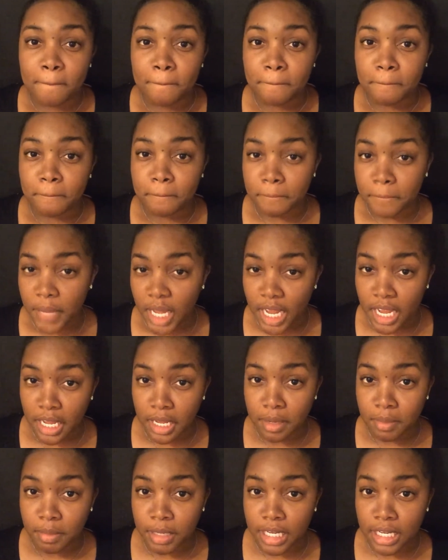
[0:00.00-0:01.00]

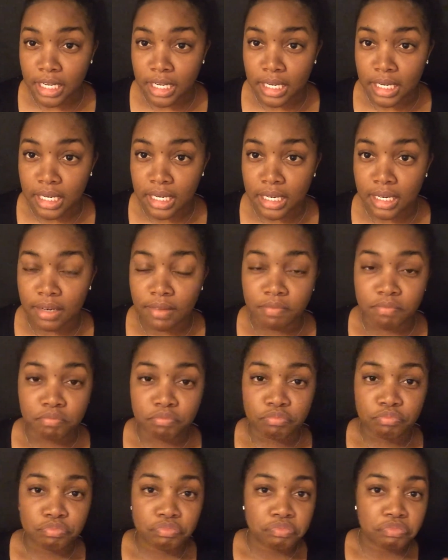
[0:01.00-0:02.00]
maybe
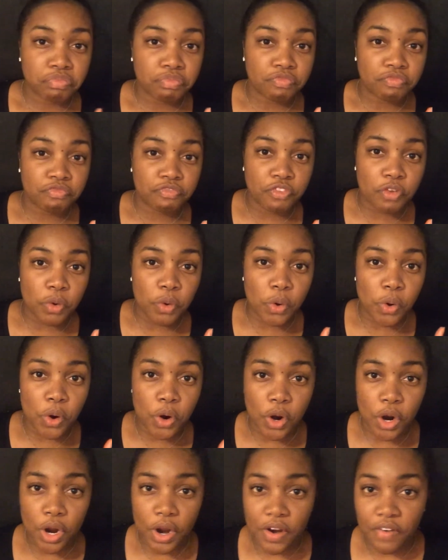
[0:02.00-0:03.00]
4
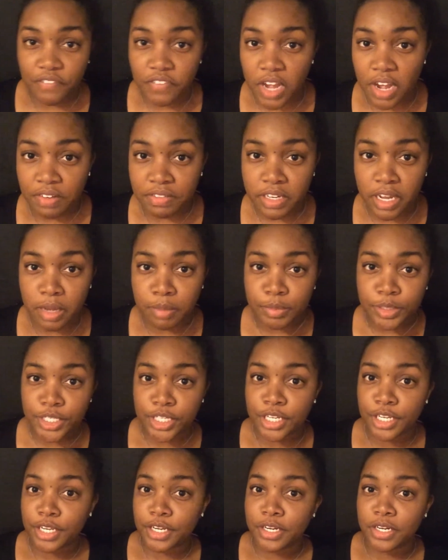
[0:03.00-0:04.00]
or 5 times a
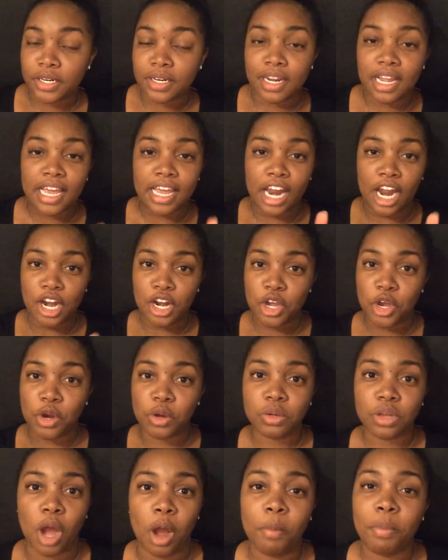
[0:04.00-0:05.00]
year, and I
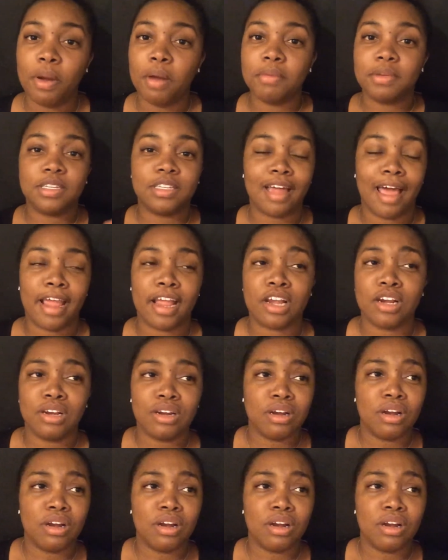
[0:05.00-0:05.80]
know y'all probably like,